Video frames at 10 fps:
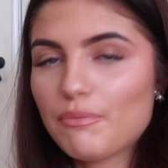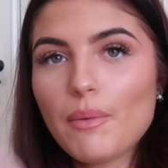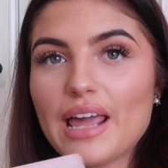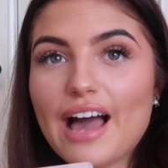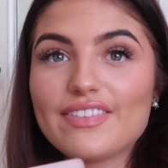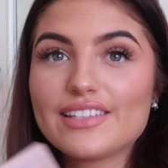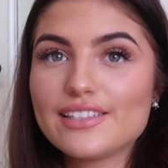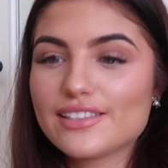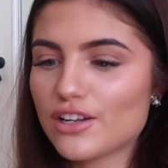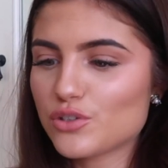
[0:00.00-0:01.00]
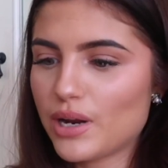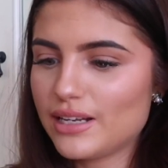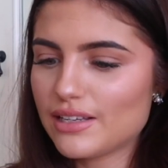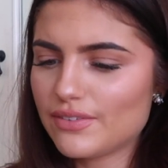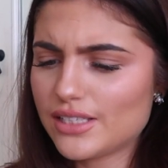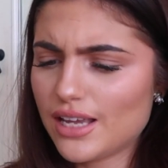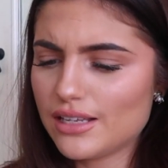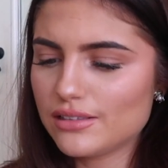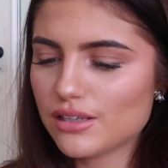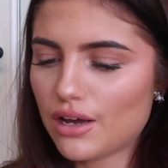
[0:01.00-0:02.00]
I've probably had this since like
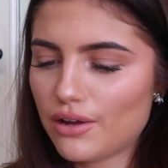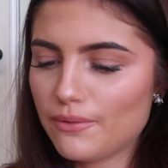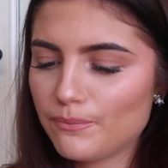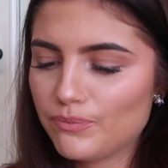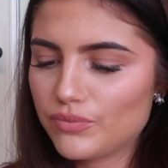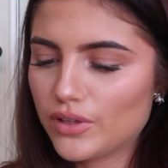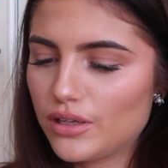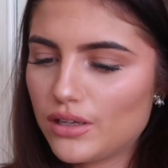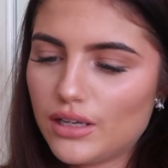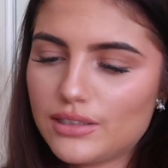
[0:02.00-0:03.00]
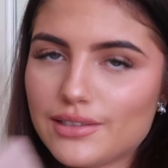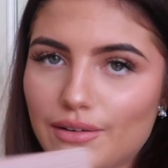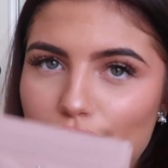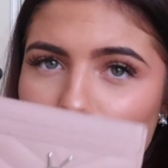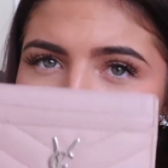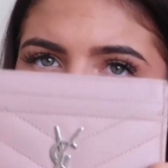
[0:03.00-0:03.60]
2017, so it's done really